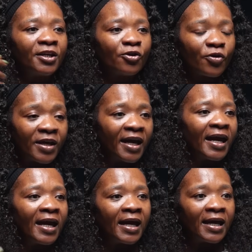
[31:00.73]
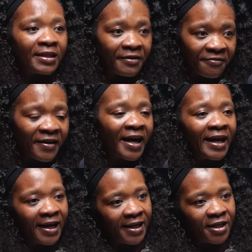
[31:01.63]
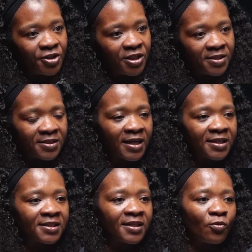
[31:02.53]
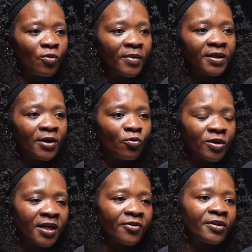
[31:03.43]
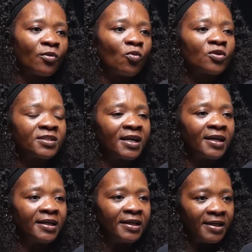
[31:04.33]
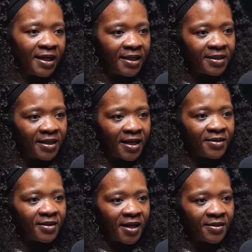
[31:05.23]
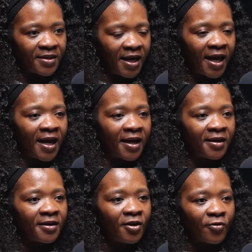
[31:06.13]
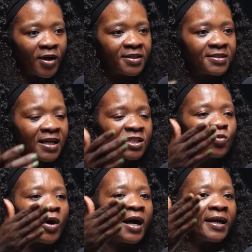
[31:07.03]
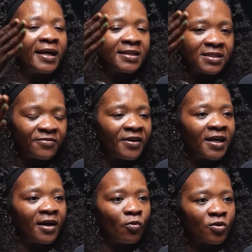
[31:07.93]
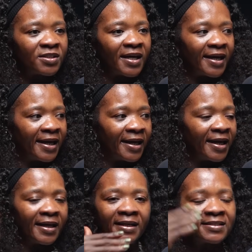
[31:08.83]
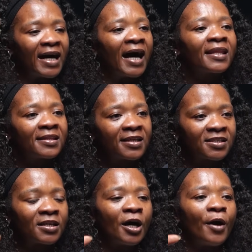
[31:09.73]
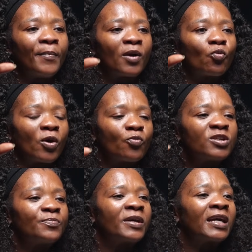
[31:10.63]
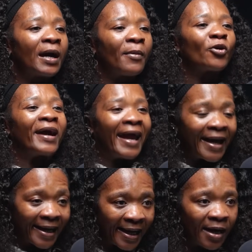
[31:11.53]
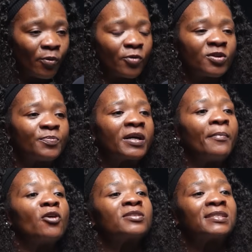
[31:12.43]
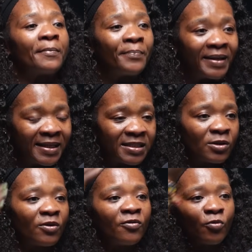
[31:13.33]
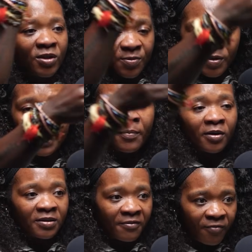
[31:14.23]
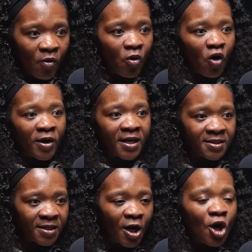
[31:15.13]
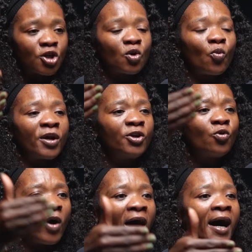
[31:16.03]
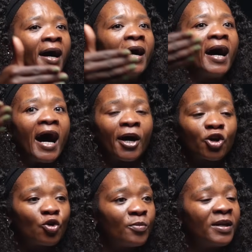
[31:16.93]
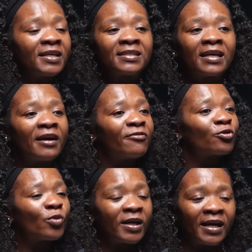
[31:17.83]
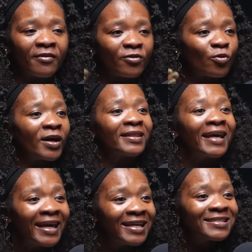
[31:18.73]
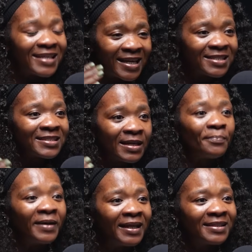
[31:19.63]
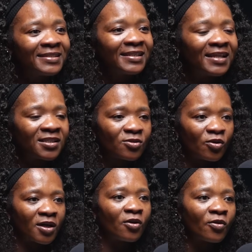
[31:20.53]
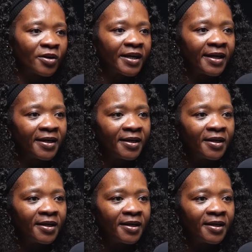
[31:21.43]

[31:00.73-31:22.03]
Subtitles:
the air and the fire energy in sex, and the woman, they would carry the water and the air, right? That's why it is fire, water, air, and there's other things. But when we're speaking about anchor, when we speak about stability, we speak about the four corners. So when you are accumulating everywhere and everywhere, there is instability that's gonna occur.